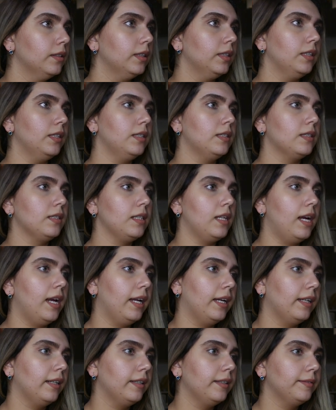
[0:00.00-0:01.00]
is
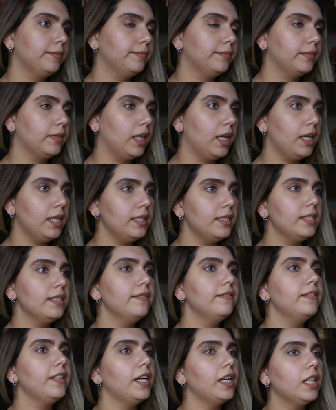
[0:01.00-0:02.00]
like it's
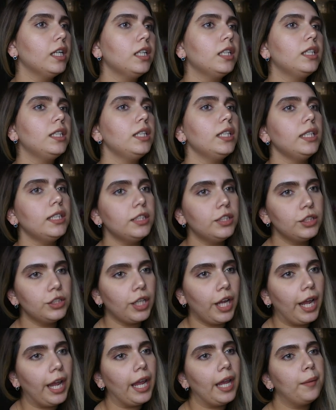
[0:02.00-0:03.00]
a very
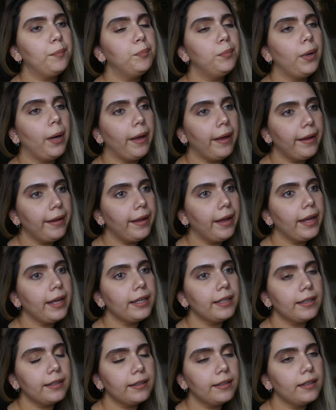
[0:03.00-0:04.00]
cliche but
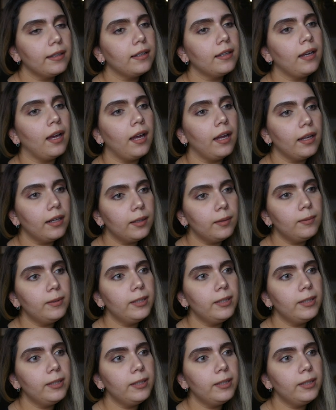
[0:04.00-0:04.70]
I kind of